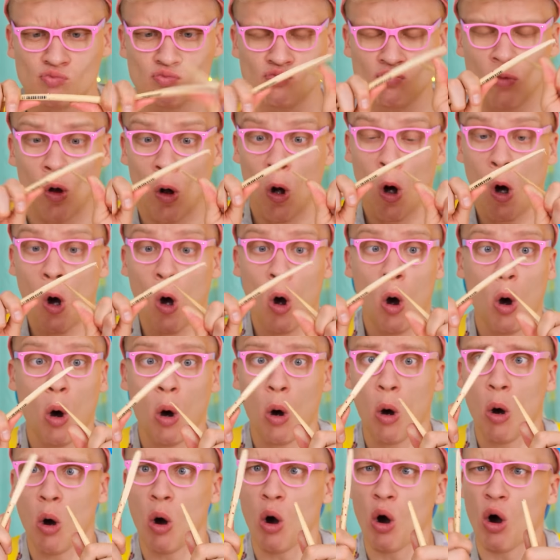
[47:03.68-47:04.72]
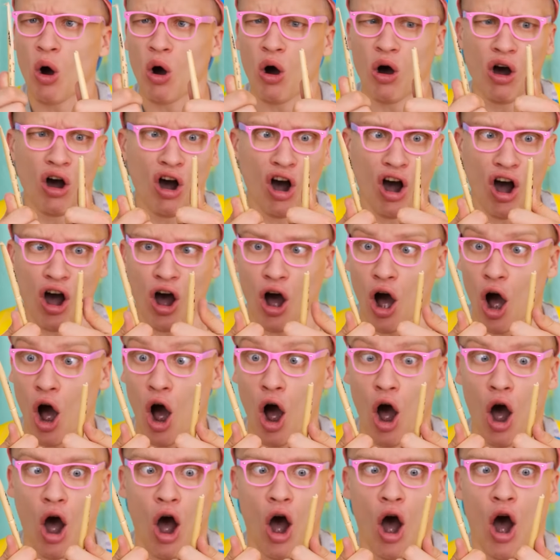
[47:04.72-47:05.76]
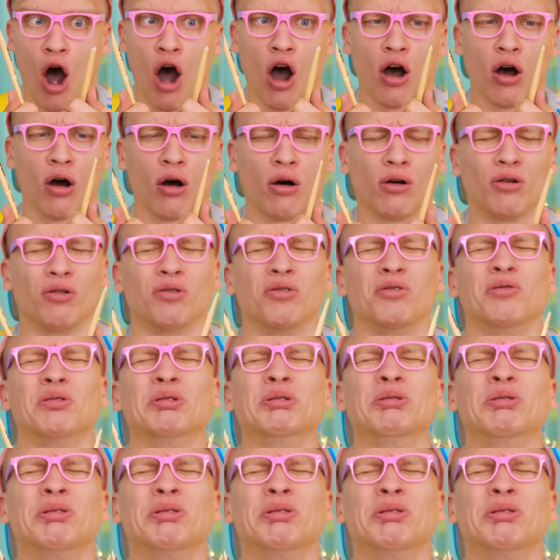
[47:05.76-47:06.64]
No! Why did I just do